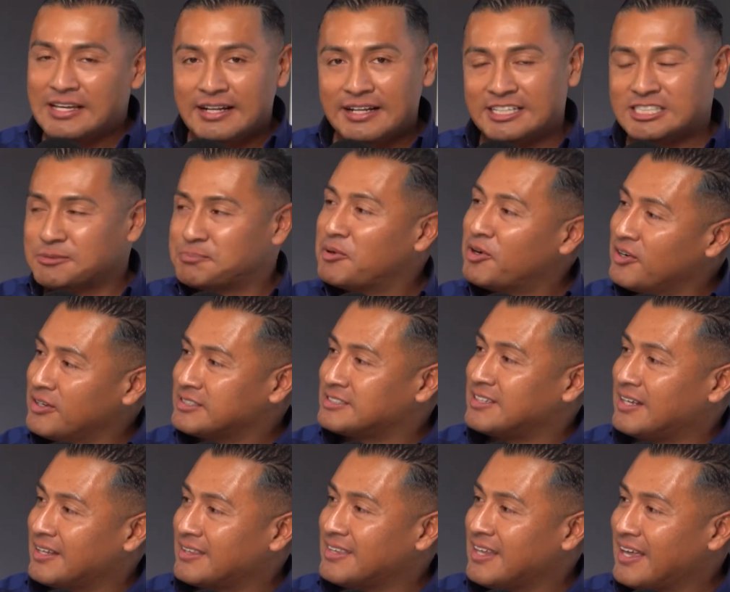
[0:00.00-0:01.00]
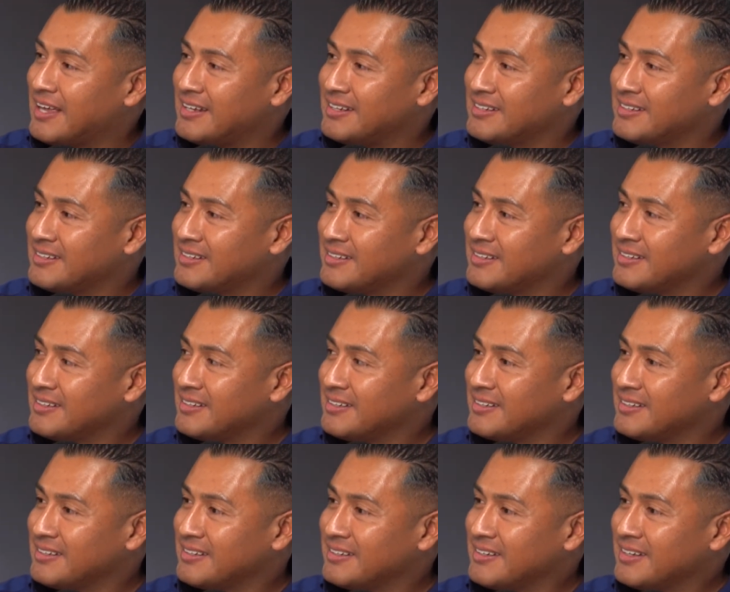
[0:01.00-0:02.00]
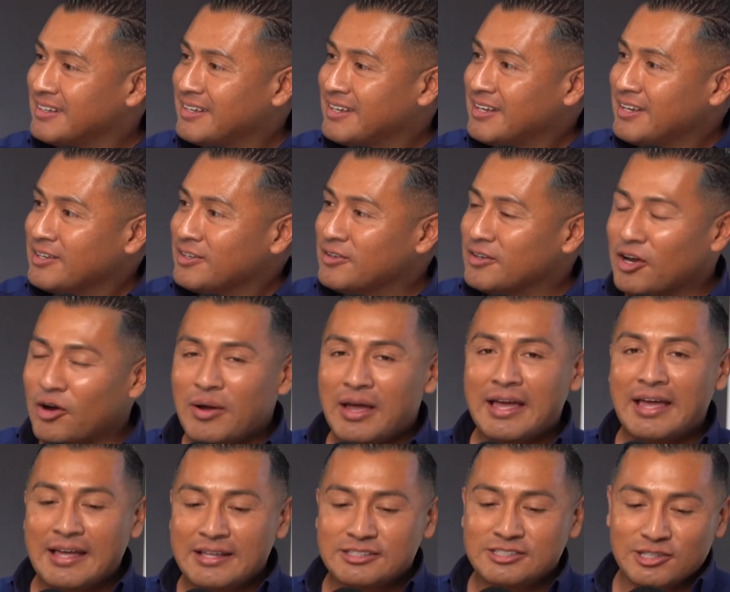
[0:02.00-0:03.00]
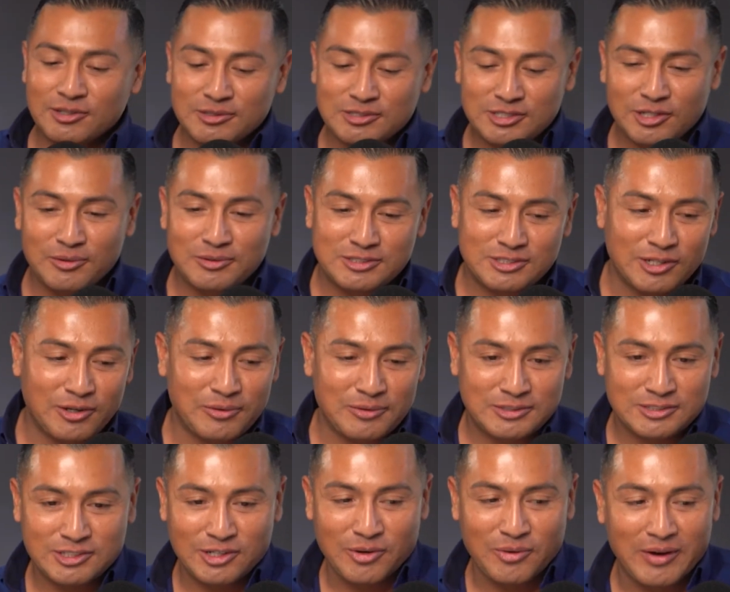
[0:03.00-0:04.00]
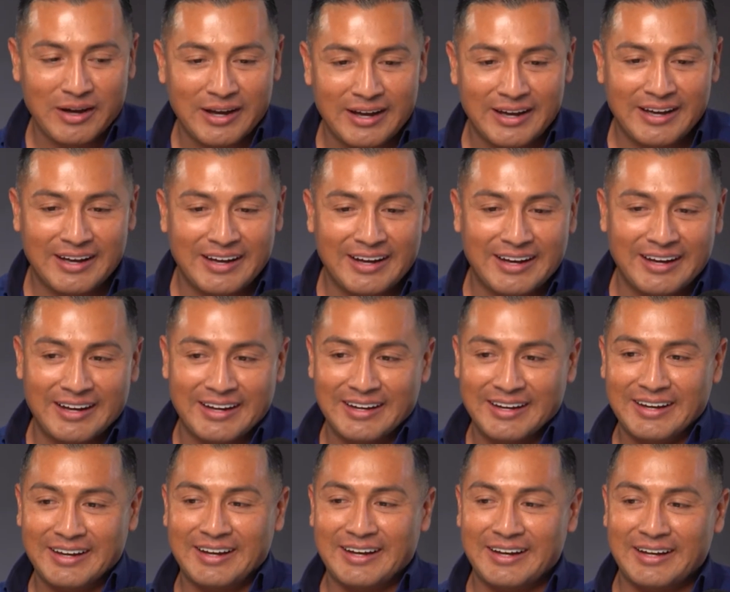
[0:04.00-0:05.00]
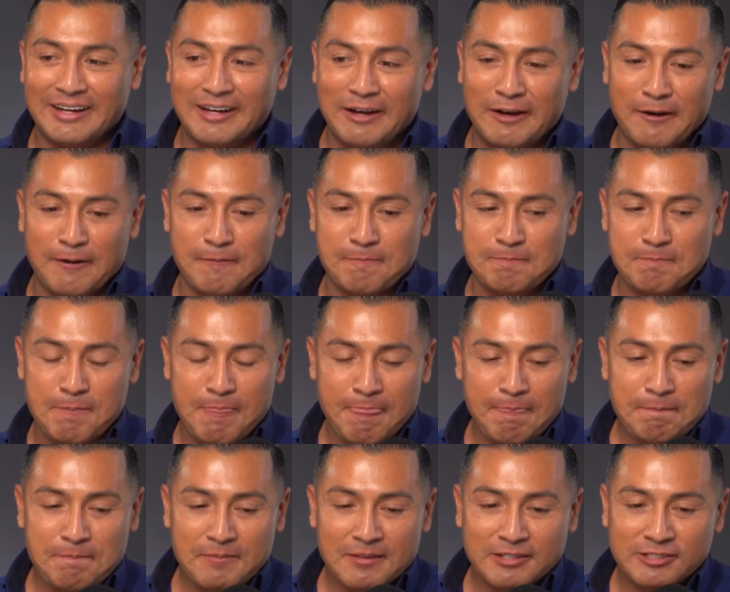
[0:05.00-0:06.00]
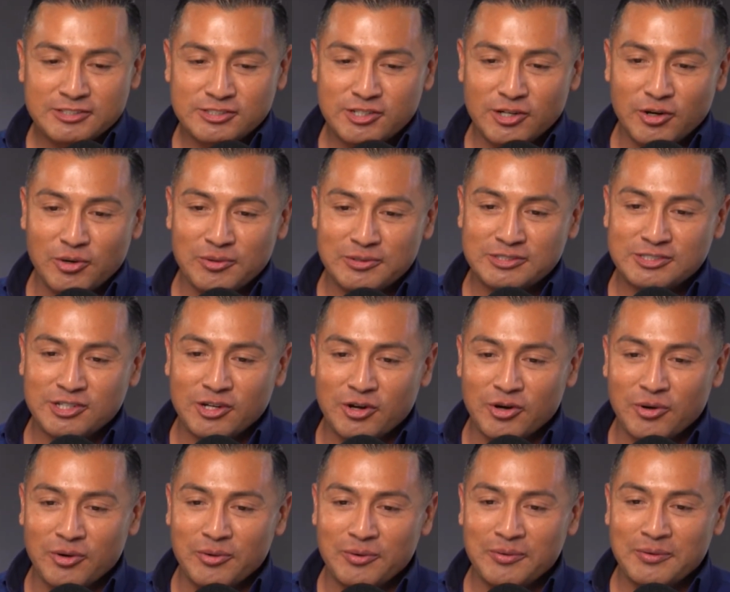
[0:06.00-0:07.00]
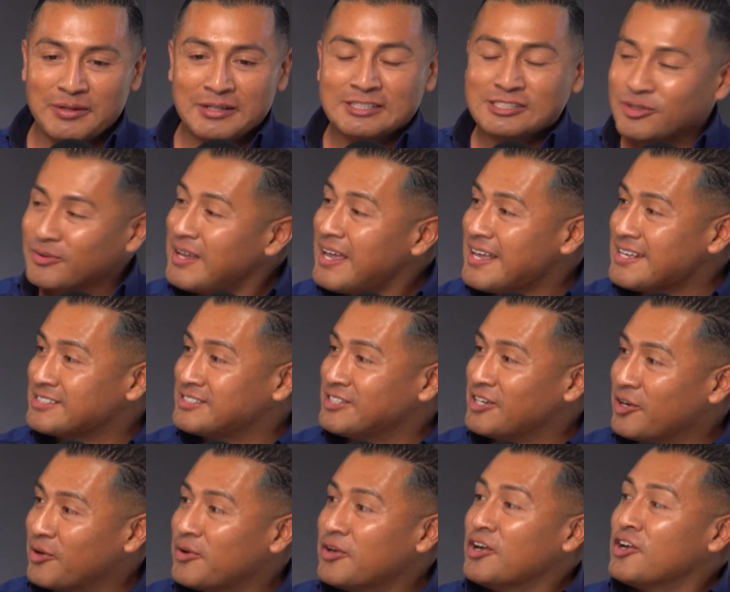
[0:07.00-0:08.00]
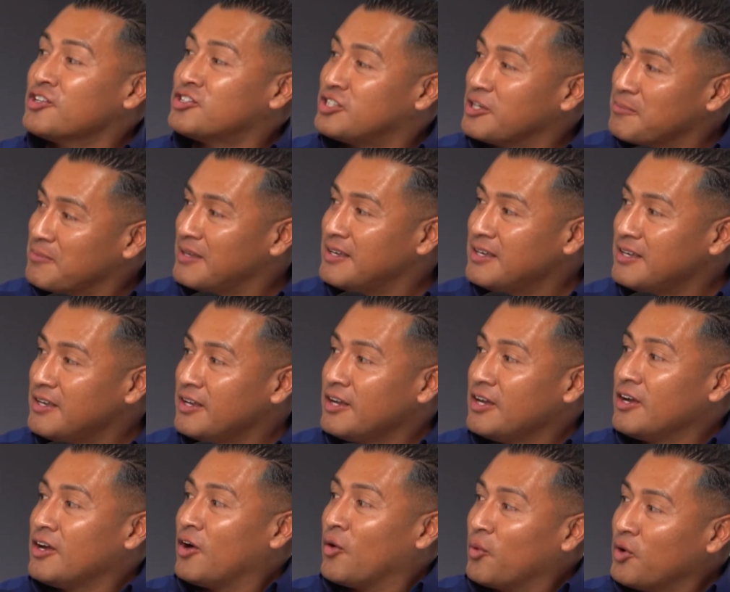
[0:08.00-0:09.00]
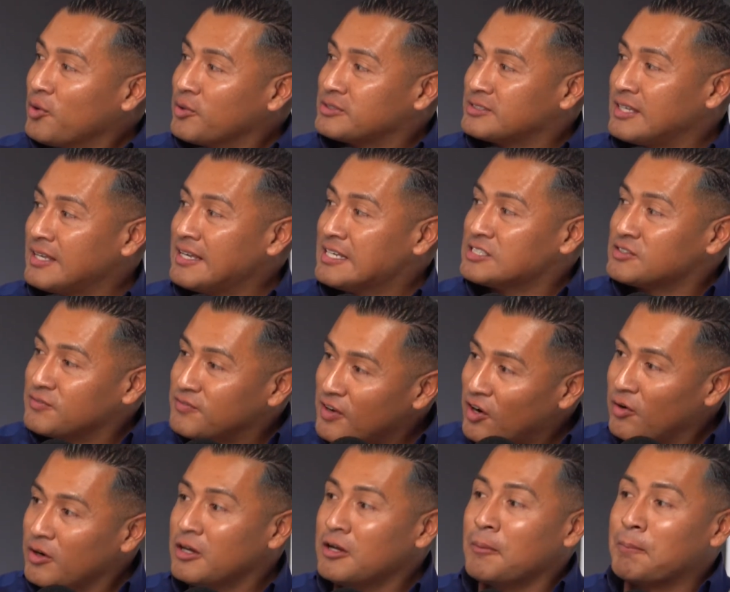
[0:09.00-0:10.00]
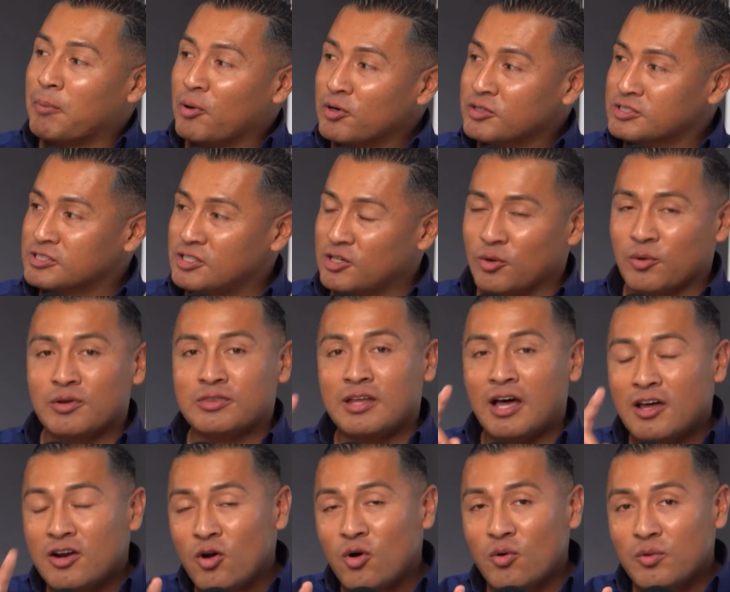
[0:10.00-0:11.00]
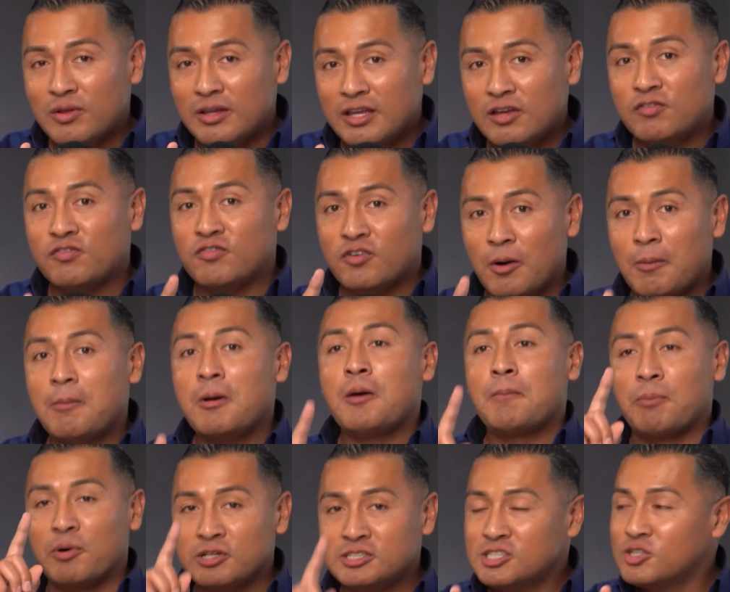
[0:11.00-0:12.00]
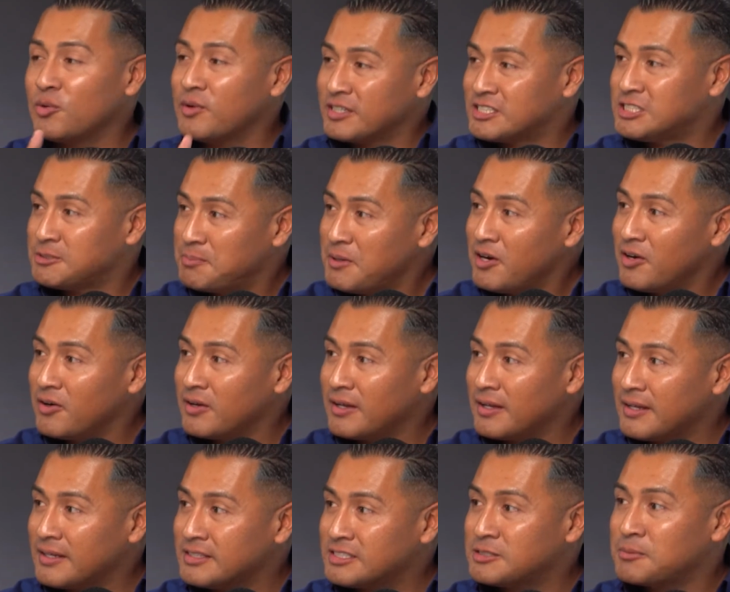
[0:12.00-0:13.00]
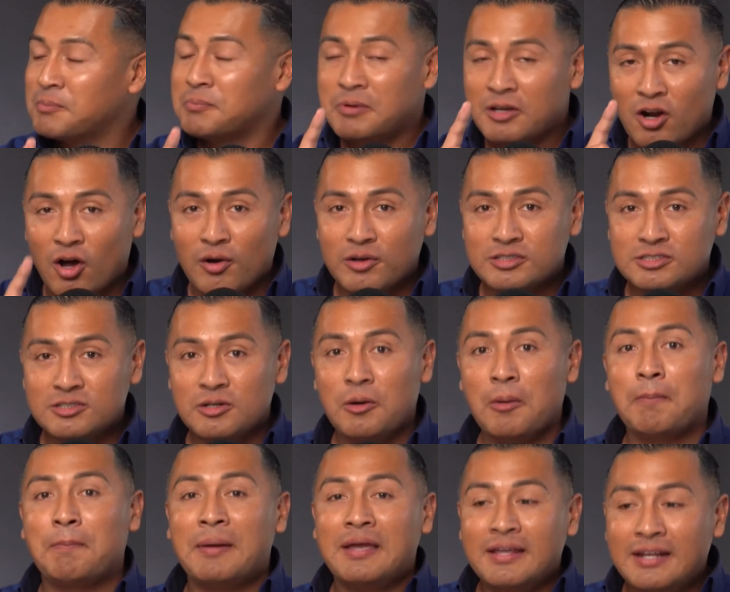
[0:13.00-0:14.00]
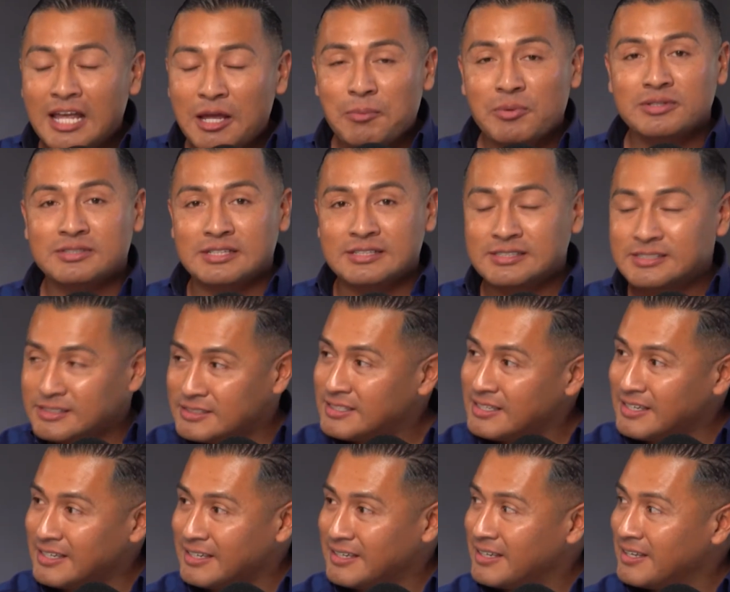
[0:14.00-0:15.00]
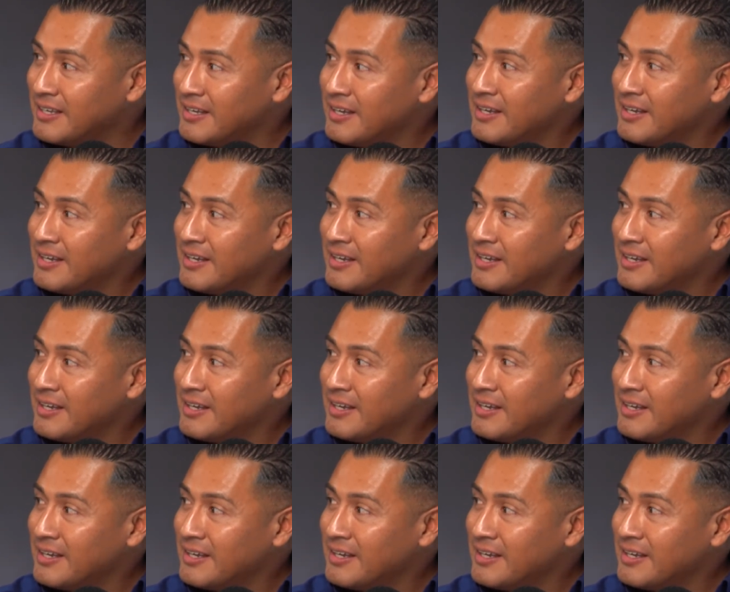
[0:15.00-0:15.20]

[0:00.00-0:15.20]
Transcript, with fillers: an experience like that. Mm-hmm. Yeah you know and, so so so so uh, uh, uh, um so so so yes you know to me real estate is very personal not only from personal experience but also being able to see